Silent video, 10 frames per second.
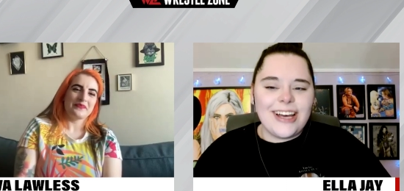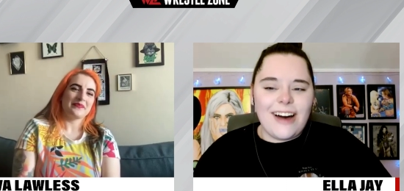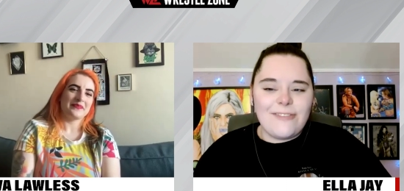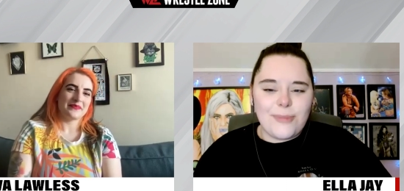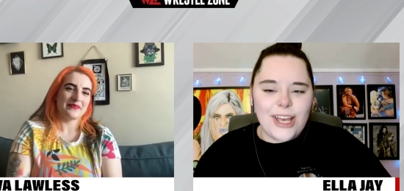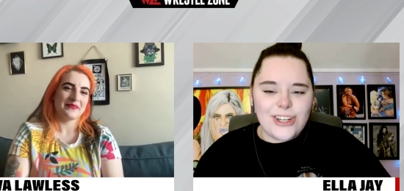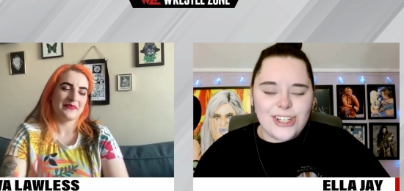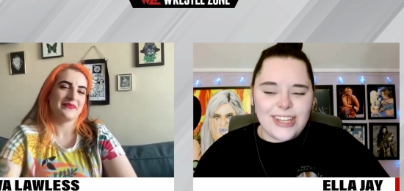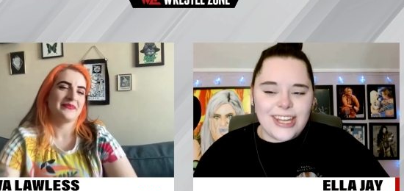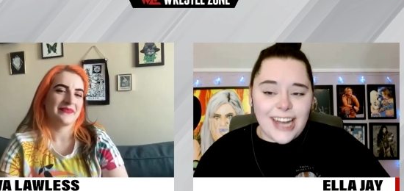Speaker 1: that
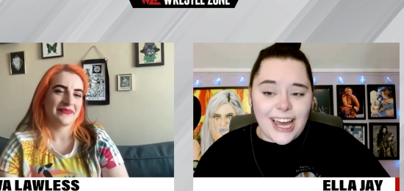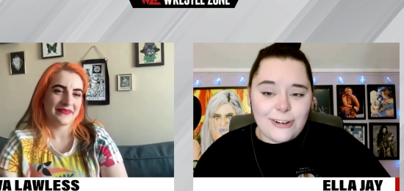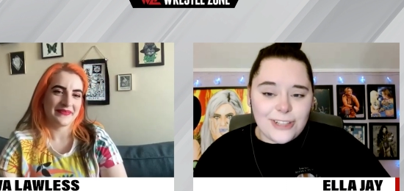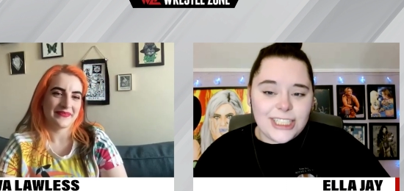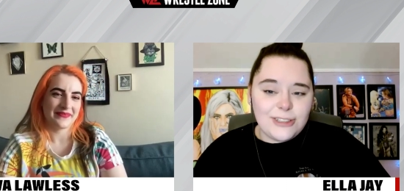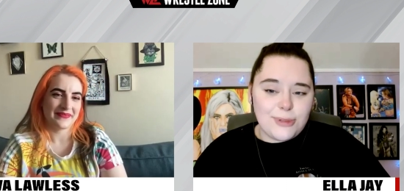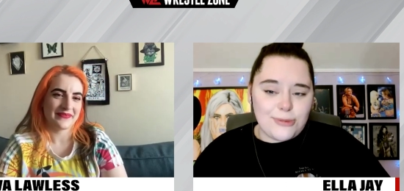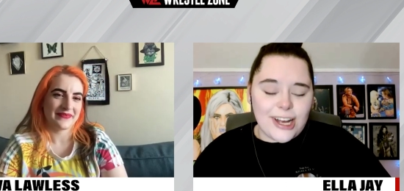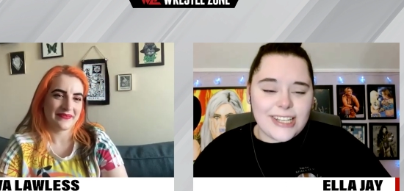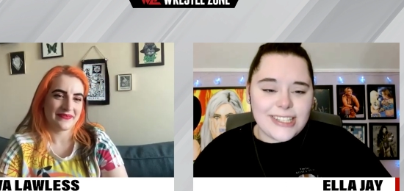confirmation that not only you'd
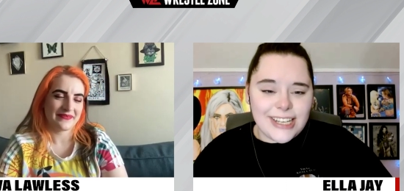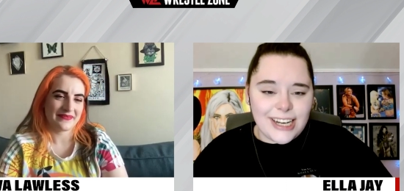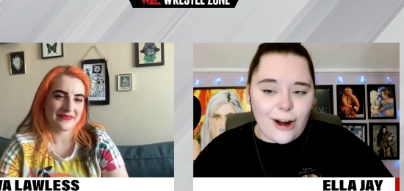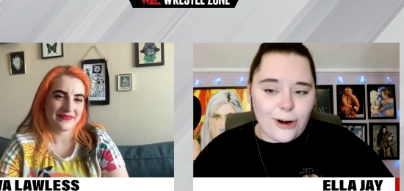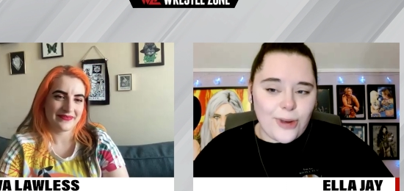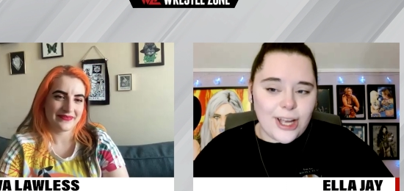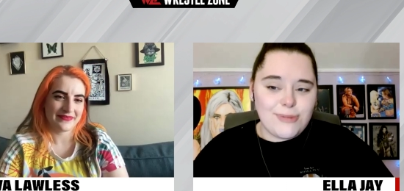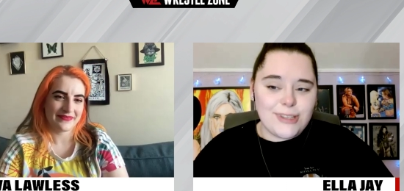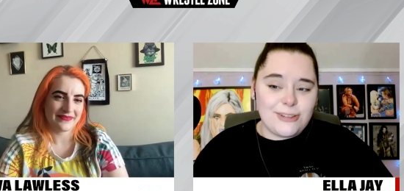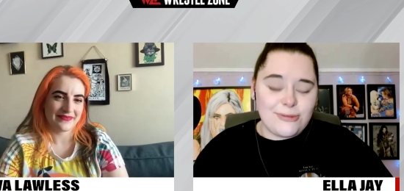be wrestling in R O
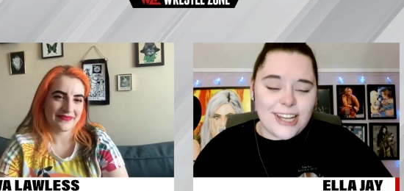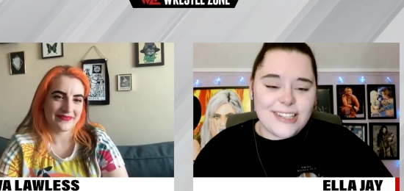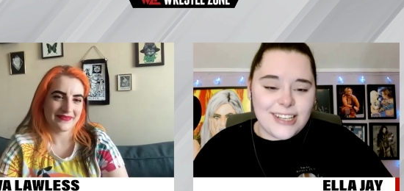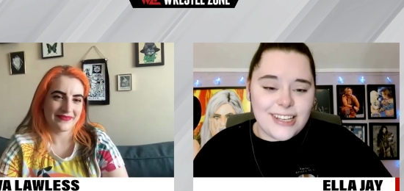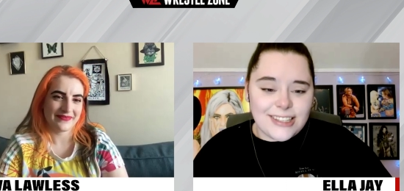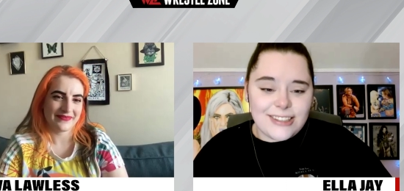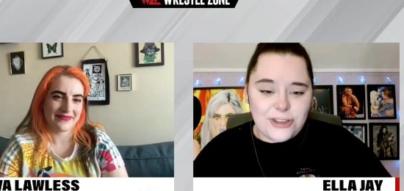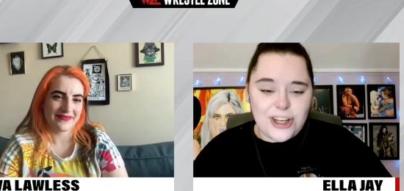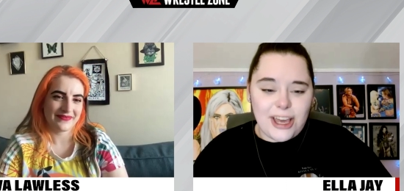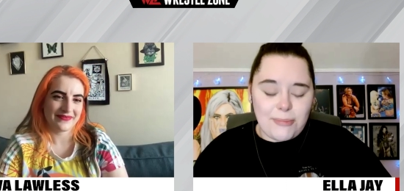H, but then wrestling against
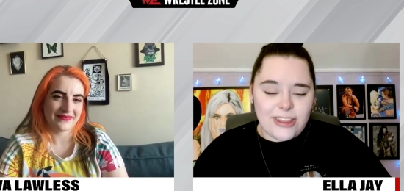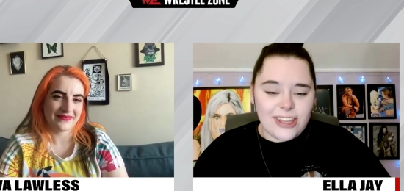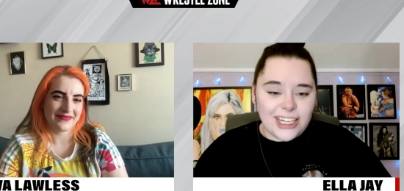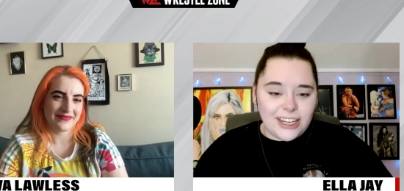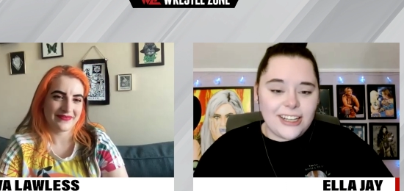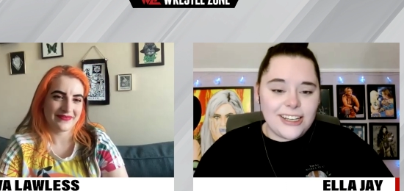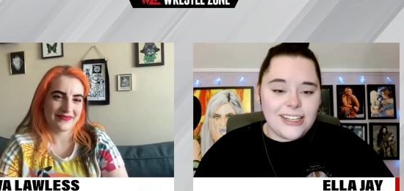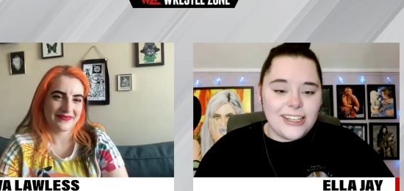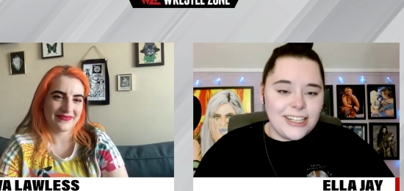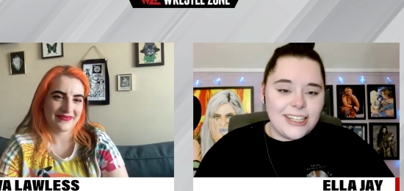the champ Athena?
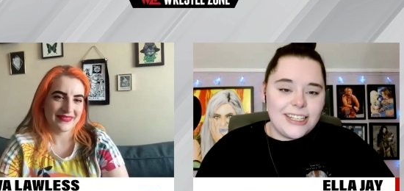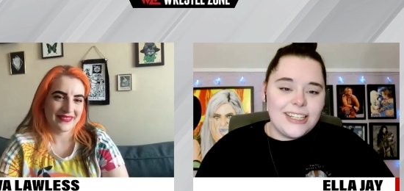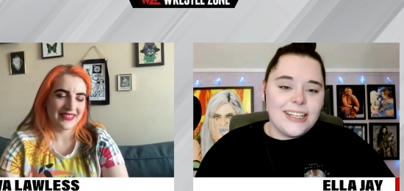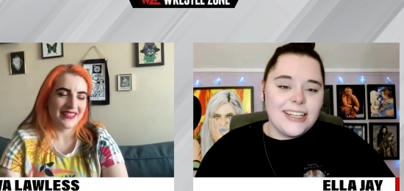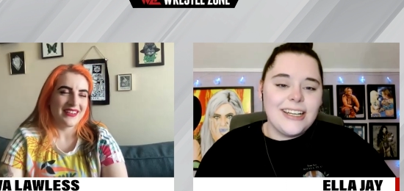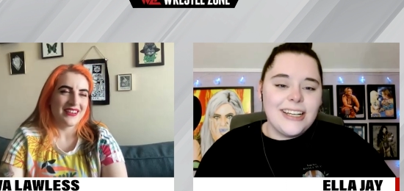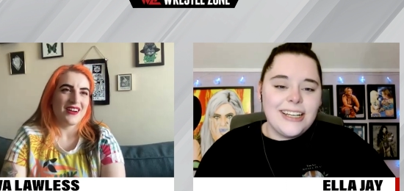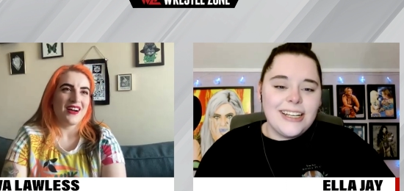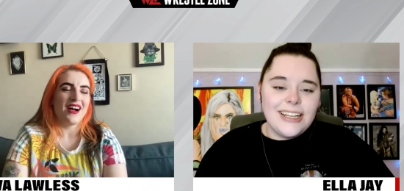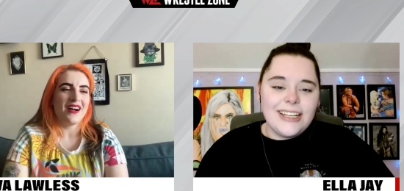
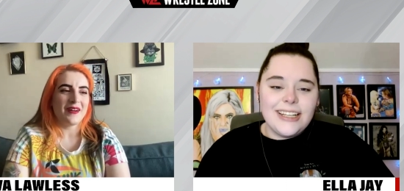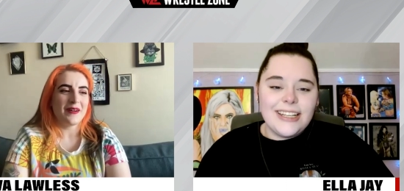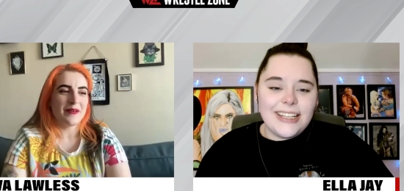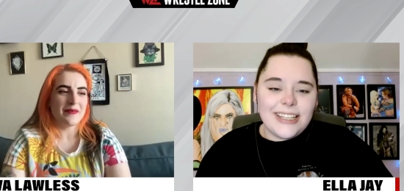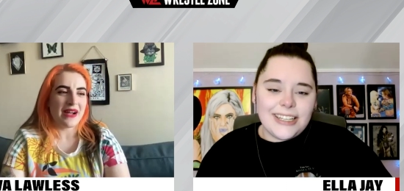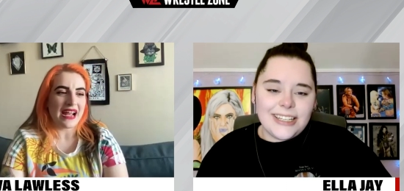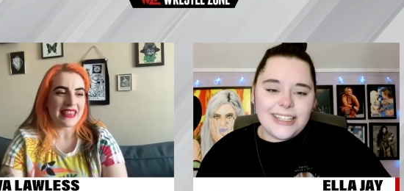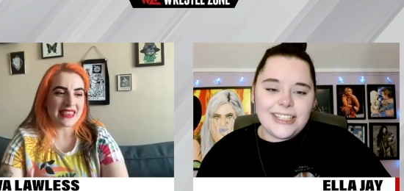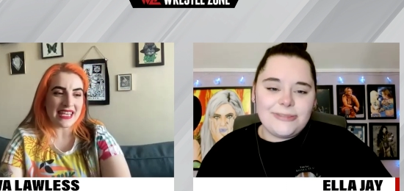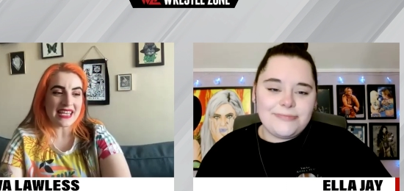
Speaker 2: Um, I
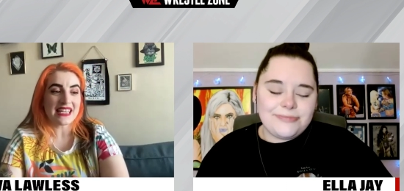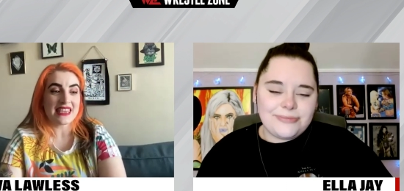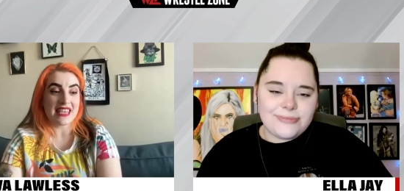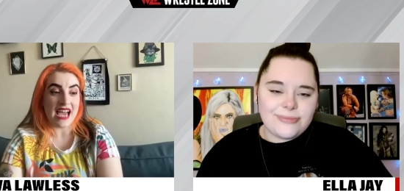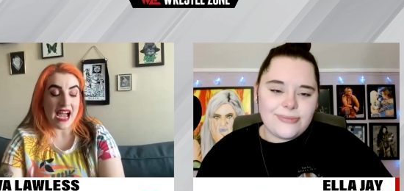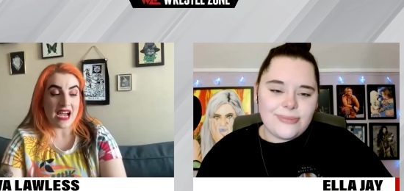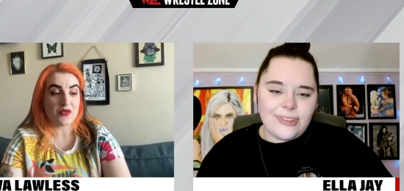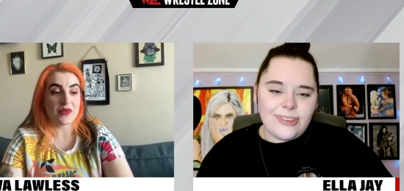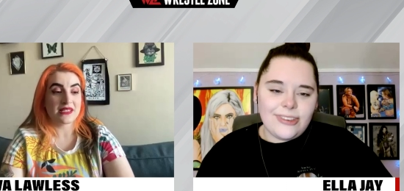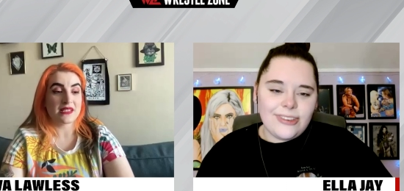think that
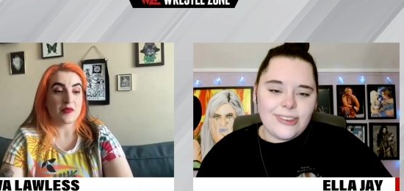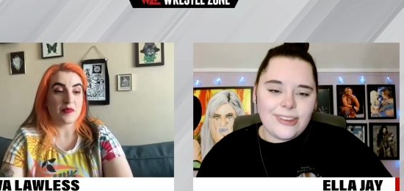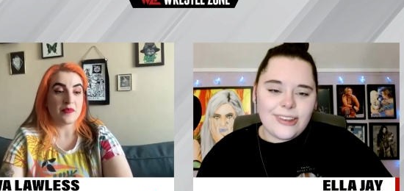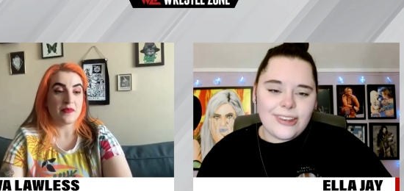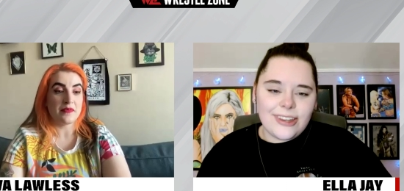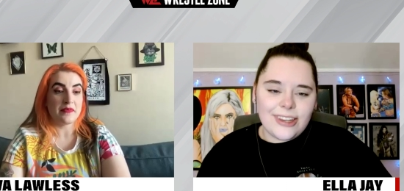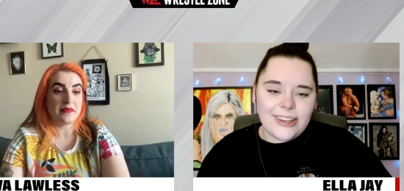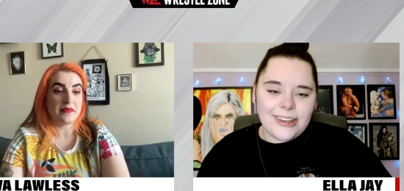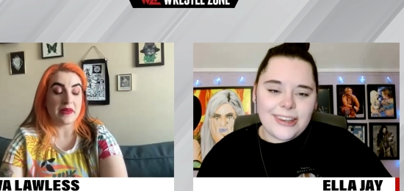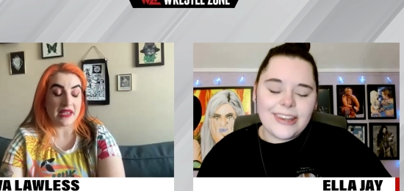was the
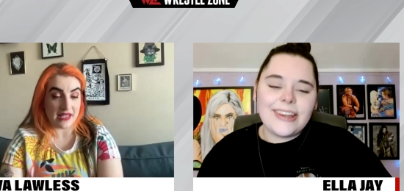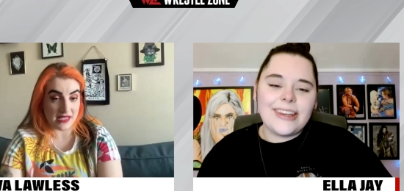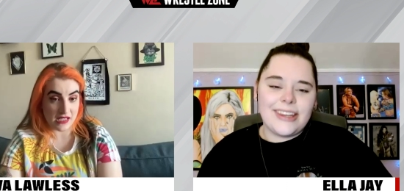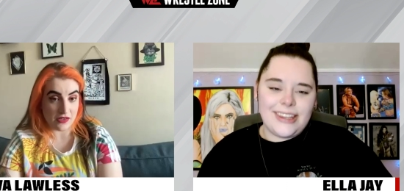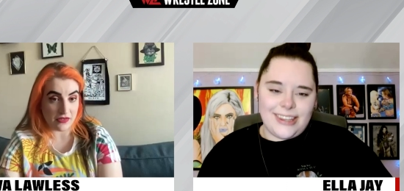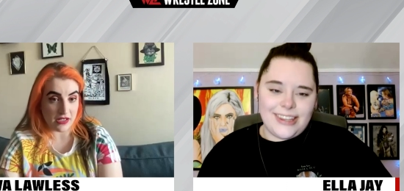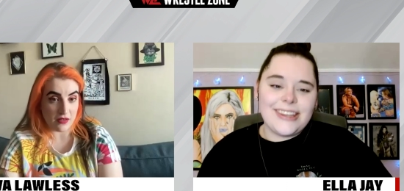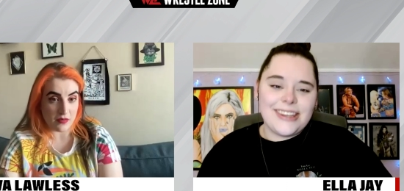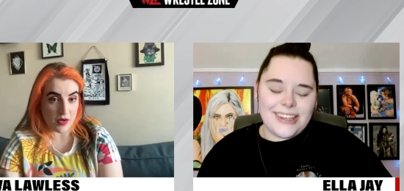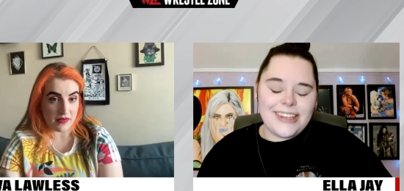biggest
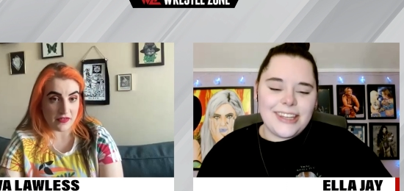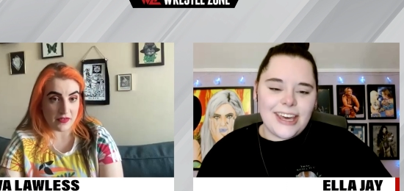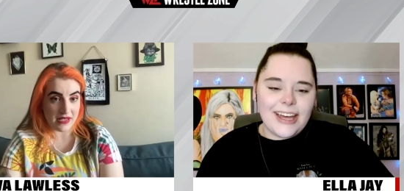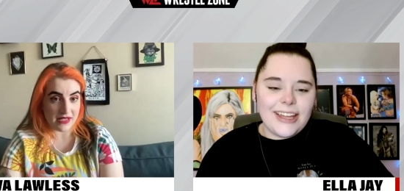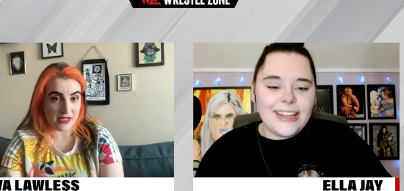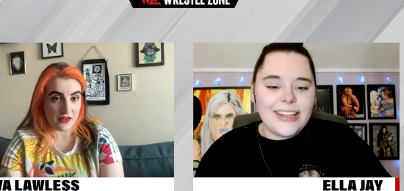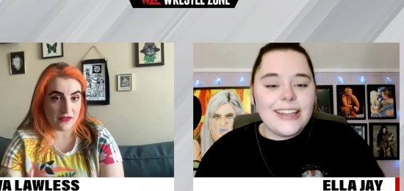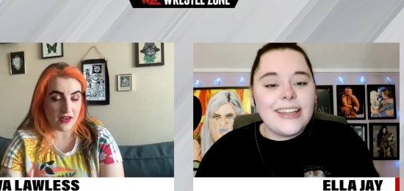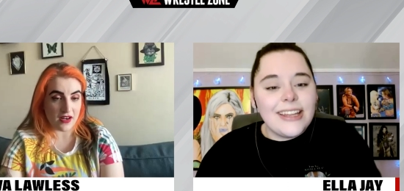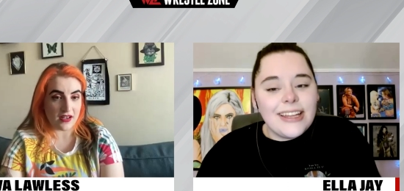surreal moment for me yeah.
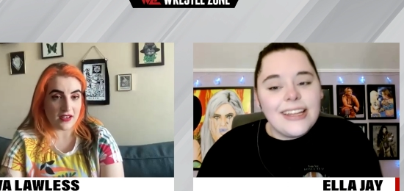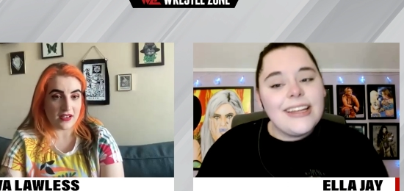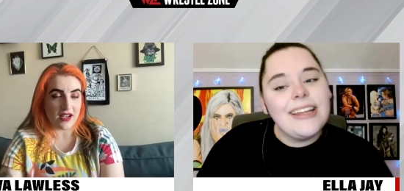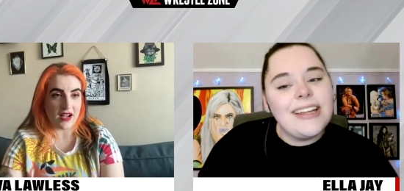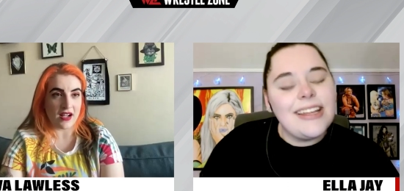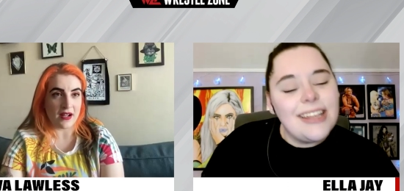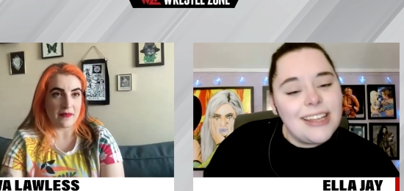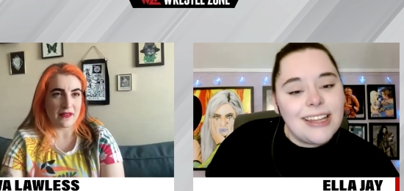so far. Um,